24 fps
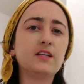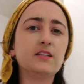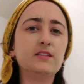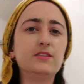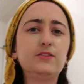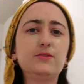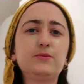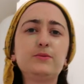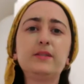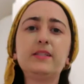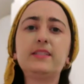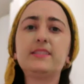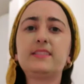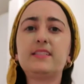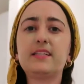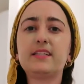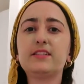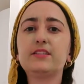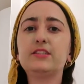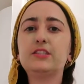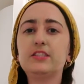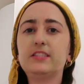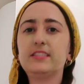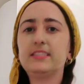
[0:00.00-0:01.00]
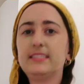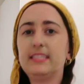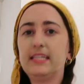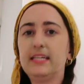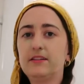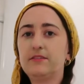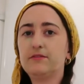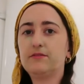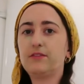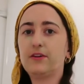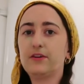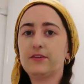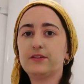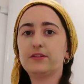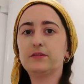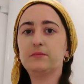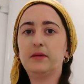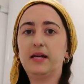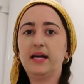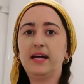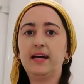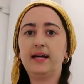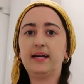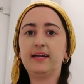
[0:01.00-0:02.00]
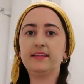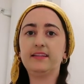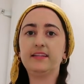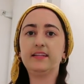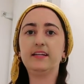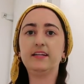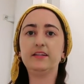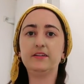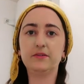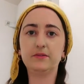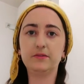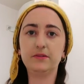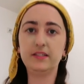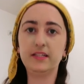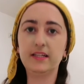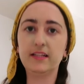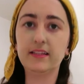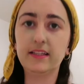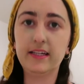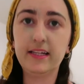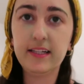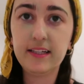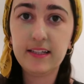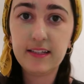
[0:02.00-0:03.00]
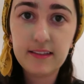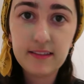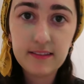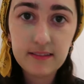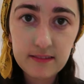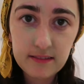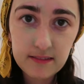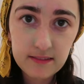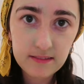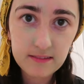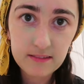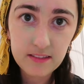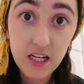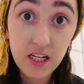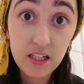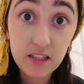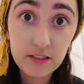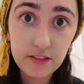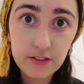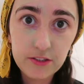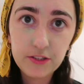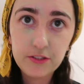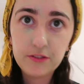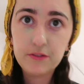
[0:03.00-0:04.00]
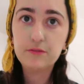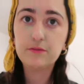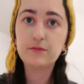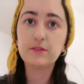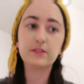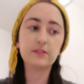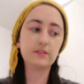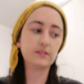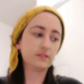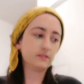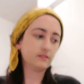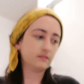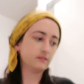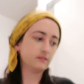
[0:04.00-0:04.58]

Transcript: just realized I could just stand farther back and then I don't need to like hunch over.